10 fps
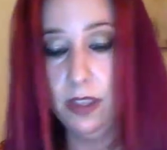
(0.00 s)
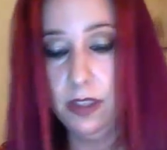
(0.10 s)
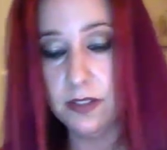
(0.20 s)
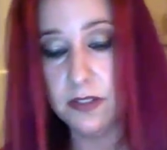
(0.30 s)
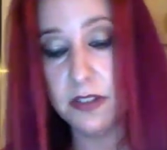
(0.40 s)

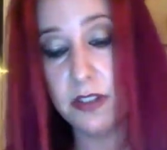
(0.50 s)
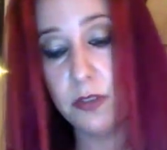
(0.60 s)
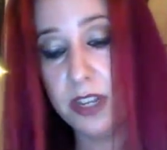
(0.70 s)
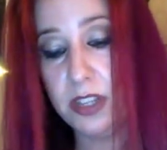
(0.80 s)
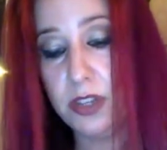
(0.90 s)
So it's another
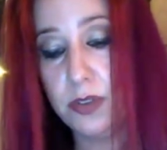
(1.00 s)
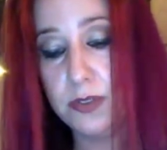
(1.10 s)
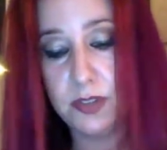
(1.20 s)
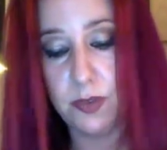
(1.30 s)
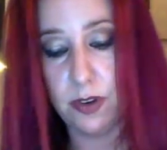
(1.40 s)
way to
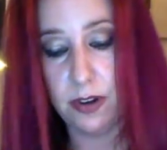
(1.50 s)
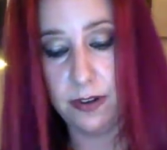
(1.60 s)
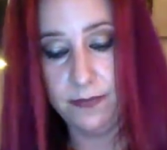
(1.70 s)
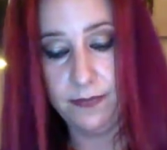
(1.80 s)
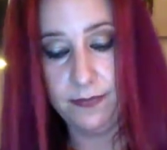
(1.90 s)
use your
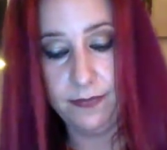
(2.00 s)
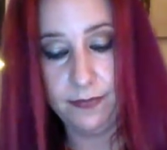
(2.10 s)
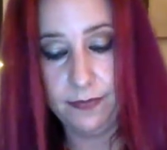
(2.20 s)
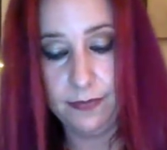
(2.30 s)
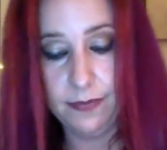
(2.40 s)

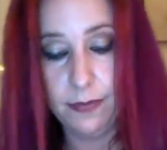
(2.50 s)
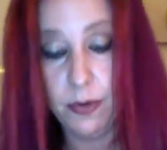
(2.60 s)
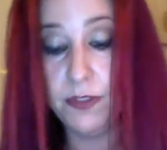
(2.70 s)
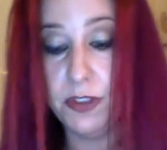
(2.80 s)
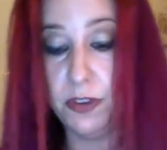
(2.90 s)

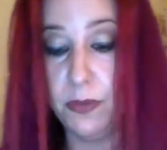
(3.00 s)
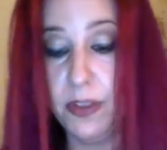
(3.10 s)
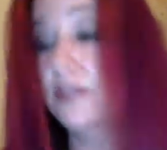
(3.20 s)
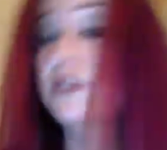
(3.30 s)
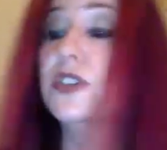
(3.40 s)
perfume,
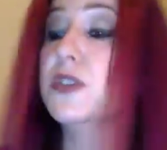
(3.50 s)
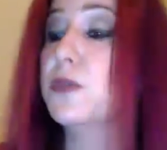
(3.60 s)
other than just